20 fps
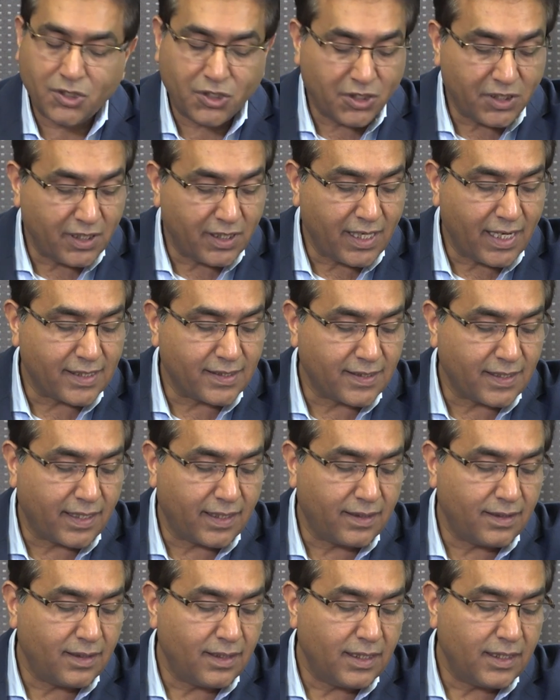Scheer has
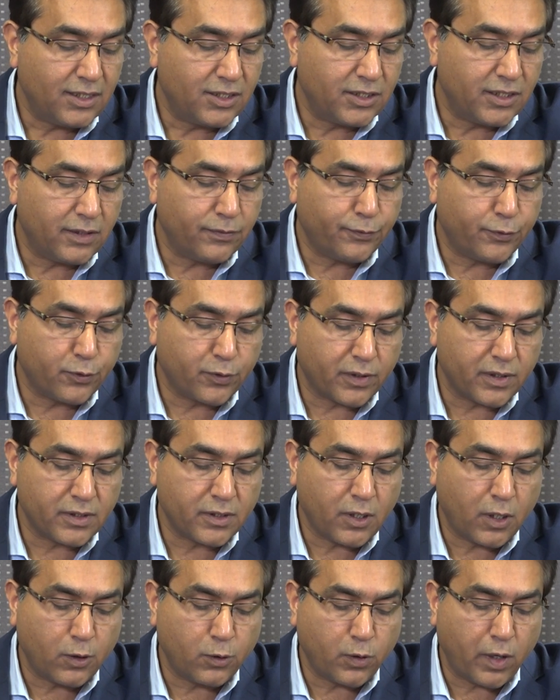said, Scheer
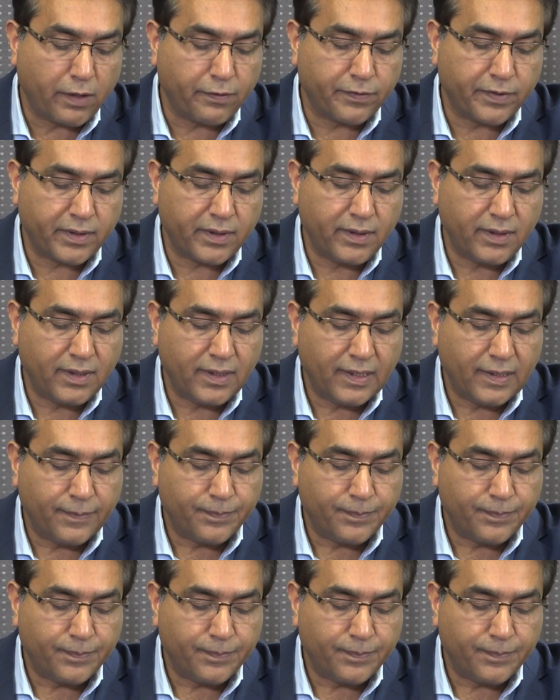focused, however,